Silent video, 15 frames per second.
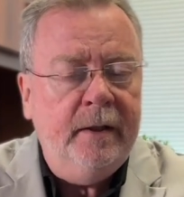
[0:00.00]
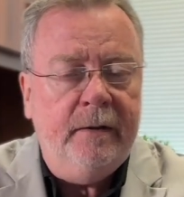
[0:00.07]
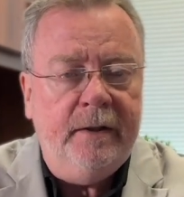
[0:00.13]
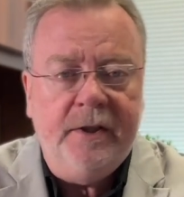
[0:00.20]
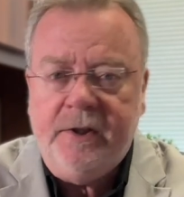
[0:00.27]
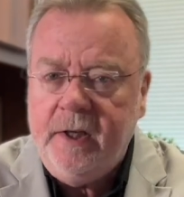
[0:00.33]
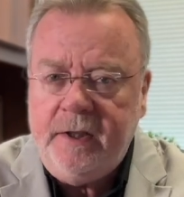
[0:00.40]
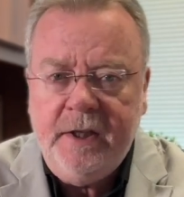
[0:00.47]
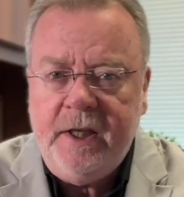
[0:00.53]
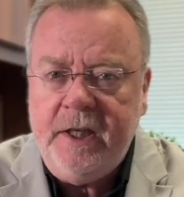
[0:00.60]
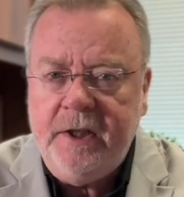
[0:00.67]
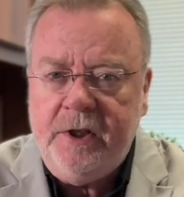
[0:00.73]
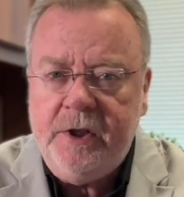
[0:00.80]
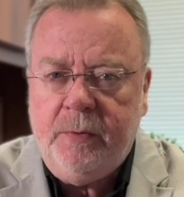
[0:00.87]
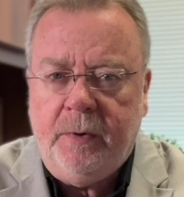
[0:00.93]
He said he
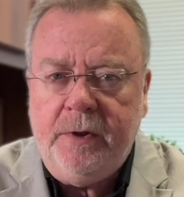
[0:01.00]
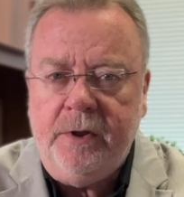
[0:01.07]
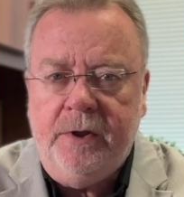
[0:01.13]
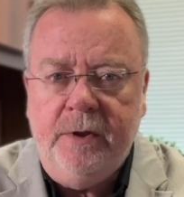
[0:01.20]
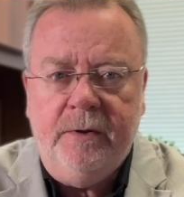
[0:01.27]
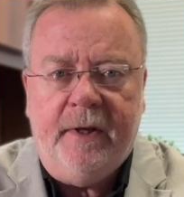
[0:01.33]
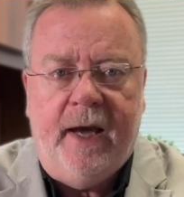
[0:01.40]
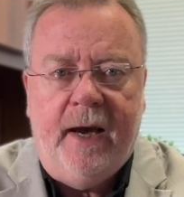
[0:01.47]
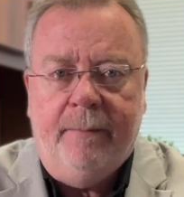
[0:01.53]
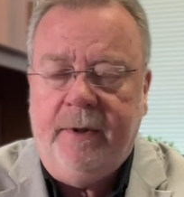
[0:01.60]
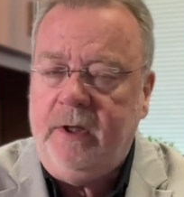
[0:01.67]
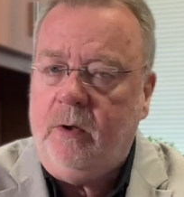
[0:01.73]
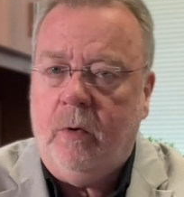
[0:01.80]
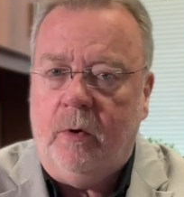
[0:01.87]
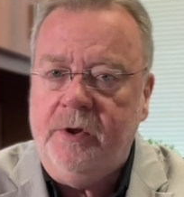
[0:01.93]
just wouldn't do that. But
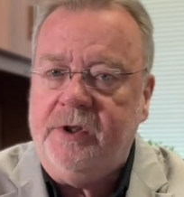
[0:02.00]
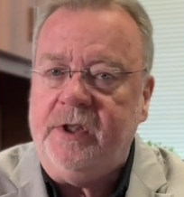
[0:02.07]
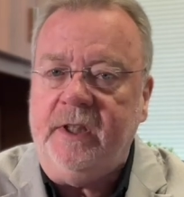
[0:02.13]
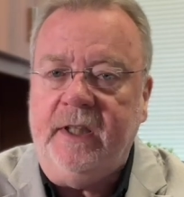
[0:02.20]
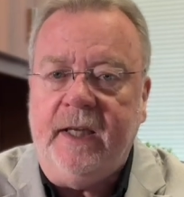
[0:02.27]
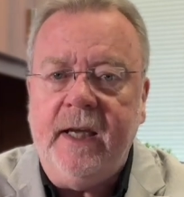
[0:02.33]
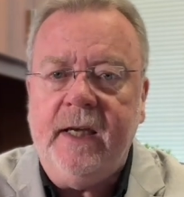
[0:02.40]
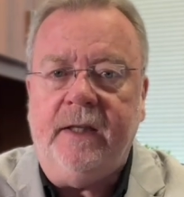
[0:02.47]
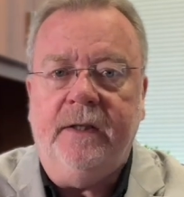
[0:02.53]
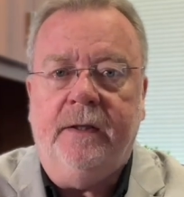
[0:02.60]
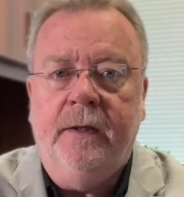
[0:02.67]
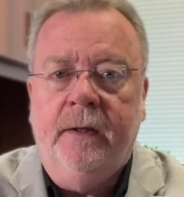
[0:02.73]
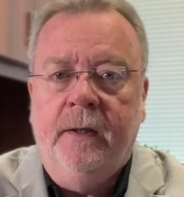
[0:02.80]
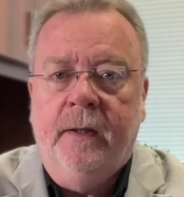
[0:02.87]
of course, in the end,